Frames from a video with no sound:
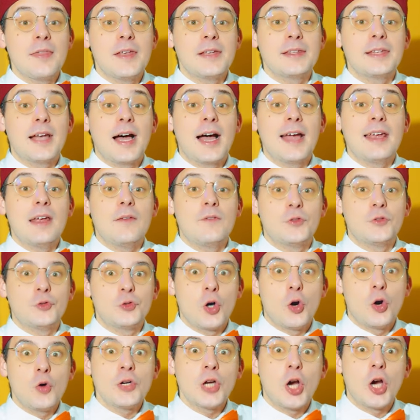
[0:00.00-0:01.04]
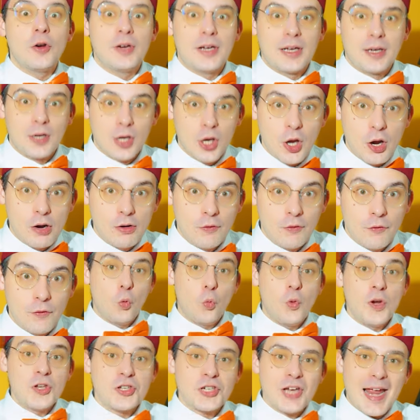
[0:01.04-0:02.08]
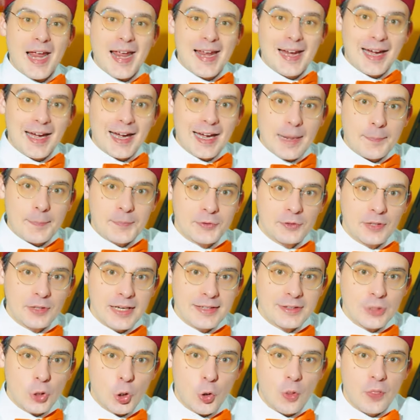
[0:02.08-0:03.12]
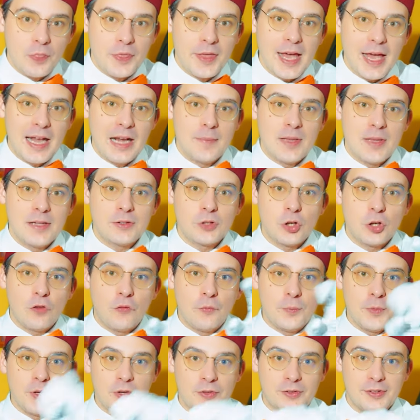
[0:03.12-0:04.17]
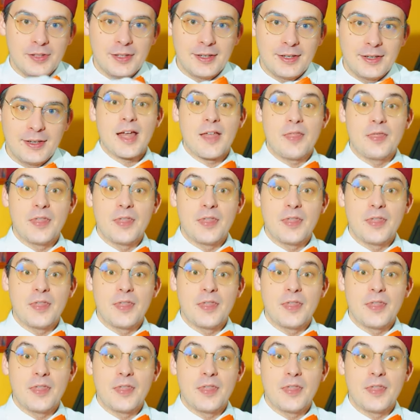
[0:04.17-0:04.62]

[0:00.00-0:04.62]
that I have drawn on a glove, which encapsulates all the elements of music.